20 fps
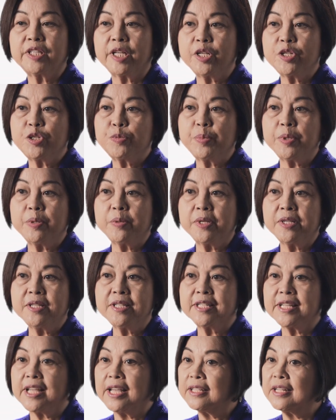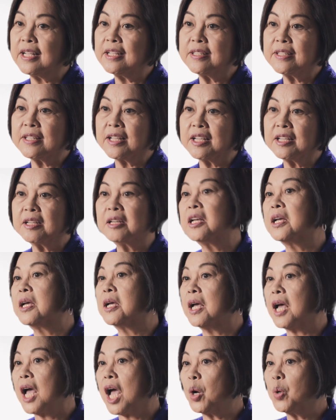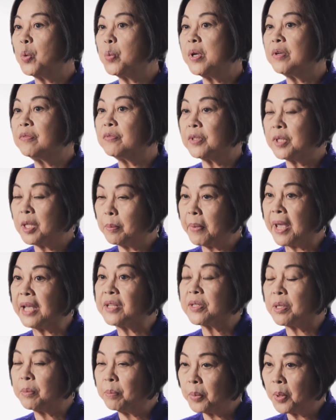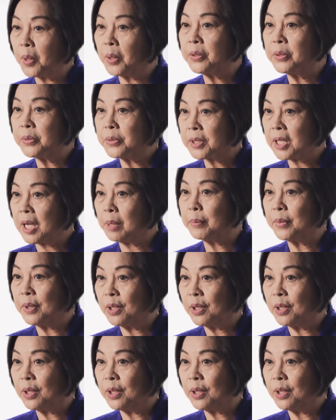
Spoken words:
the experience and then say, I'll wait for the best employer to come